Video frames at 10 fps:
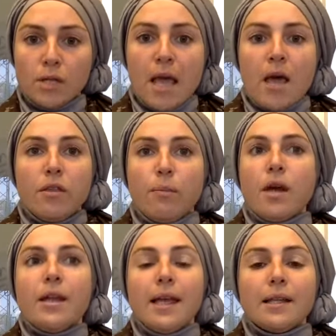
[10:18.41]
the body
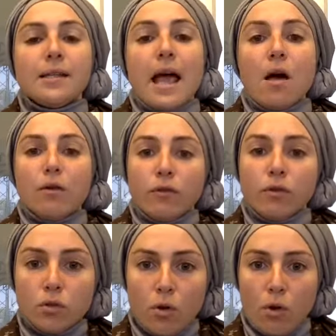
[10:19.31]
gets out of
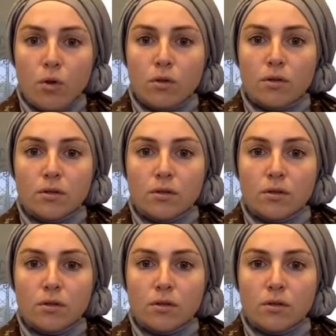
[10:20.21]
control.